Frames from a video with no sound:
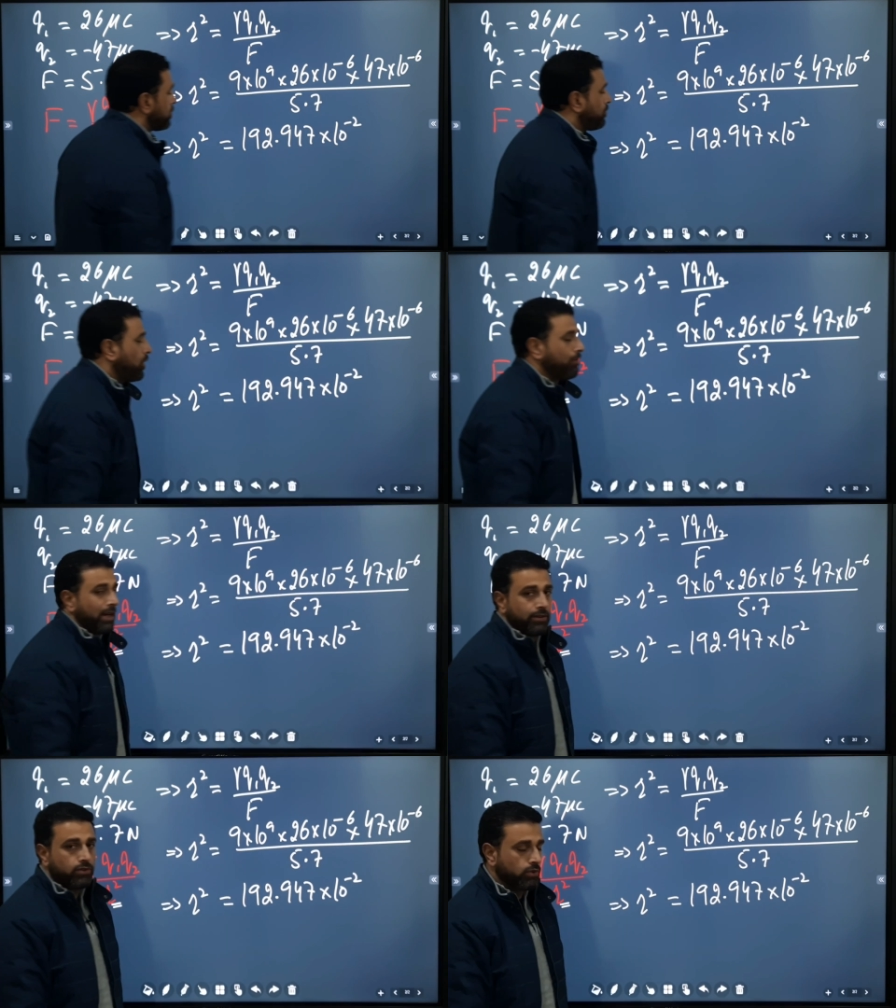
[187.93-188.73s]
to the power
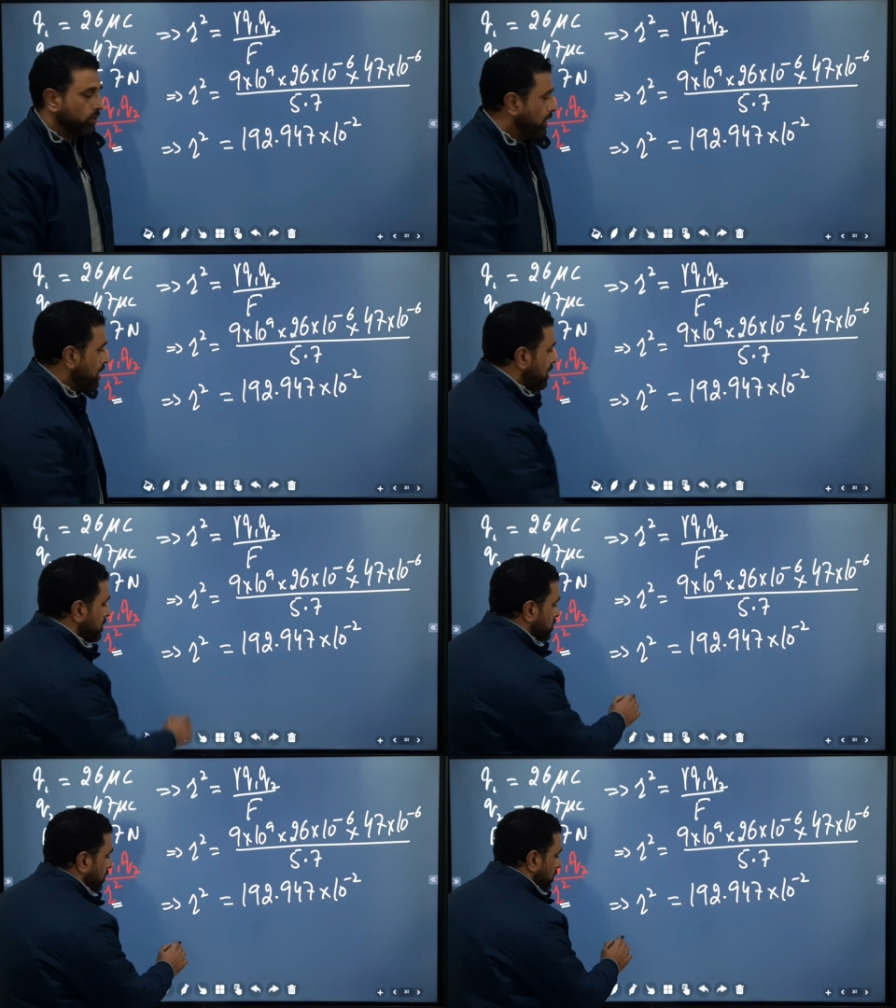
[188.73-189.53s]
minus 2.
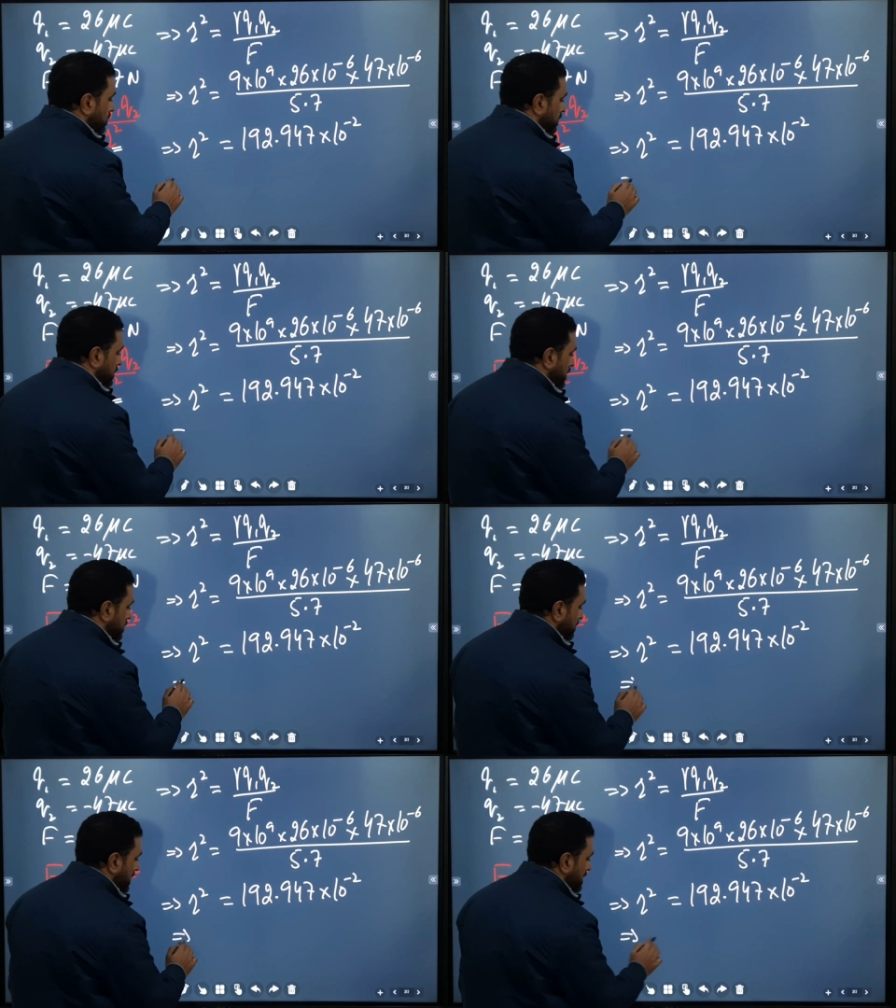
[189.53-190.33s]
So
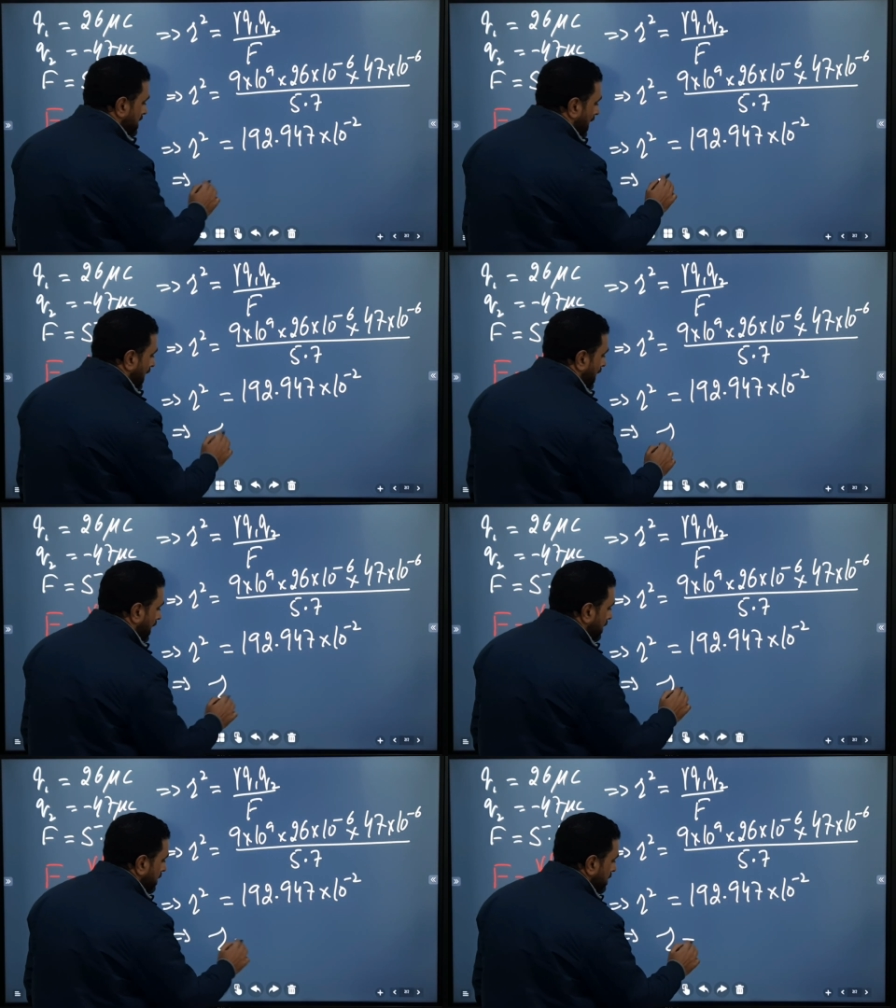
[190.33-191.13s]
this means
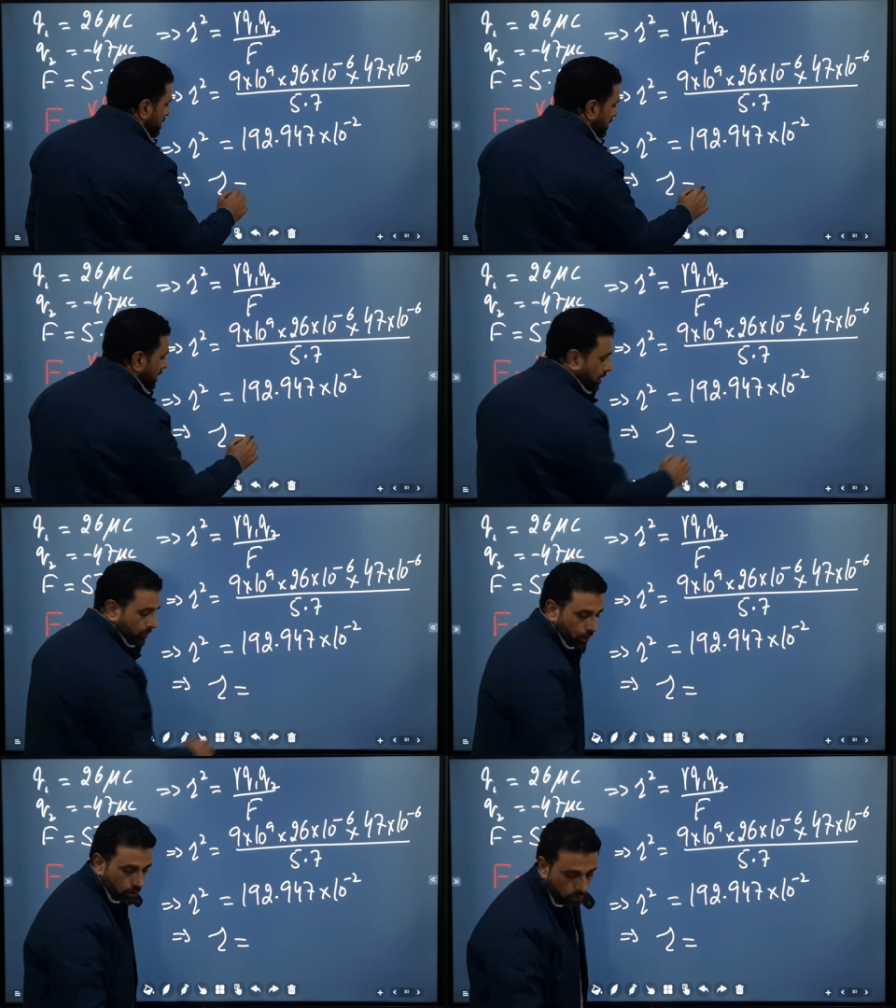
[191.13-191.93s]
R is
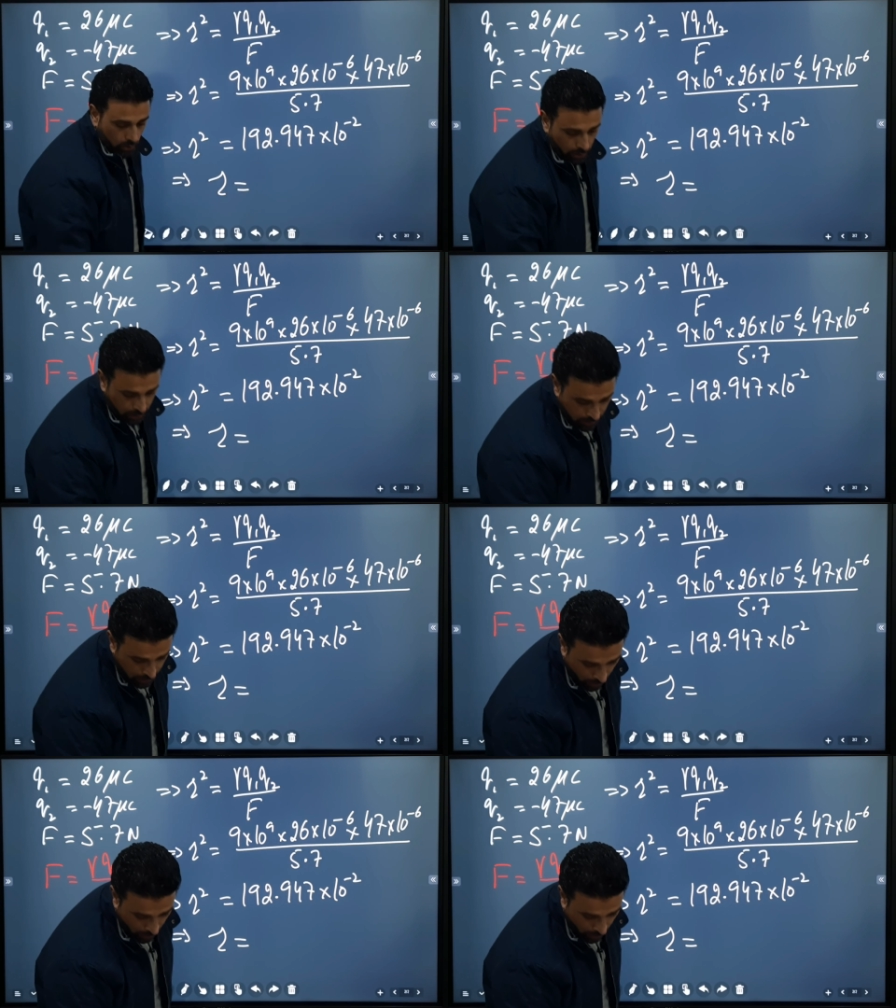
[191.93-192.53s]
equal to